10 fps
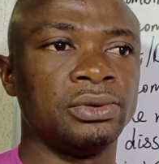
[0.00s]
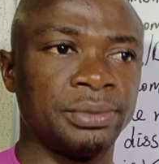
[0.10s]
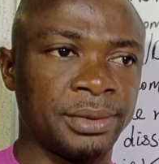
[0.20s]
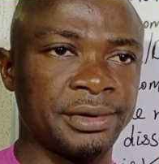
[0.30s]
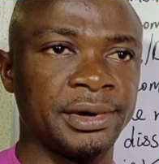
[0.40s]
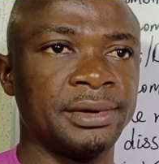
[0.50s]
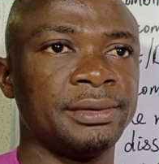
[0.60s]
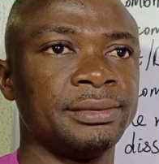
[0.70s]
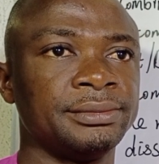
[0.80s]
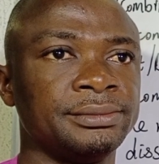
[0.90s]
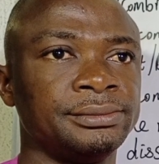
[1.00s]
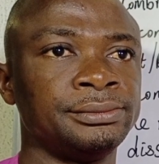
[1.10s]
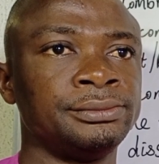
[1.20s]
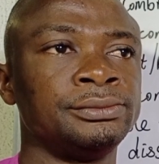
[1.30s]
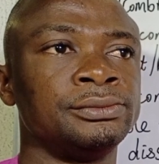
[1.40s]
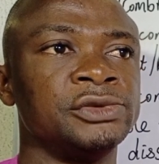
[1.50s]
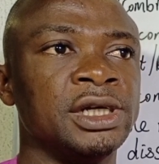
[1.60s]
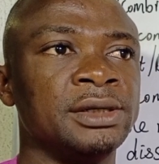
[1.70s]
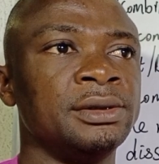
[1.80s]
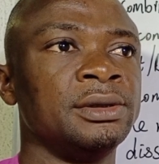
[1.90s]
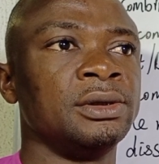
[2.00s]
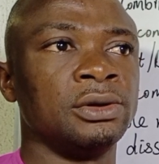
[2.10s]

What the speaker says: group 3. Then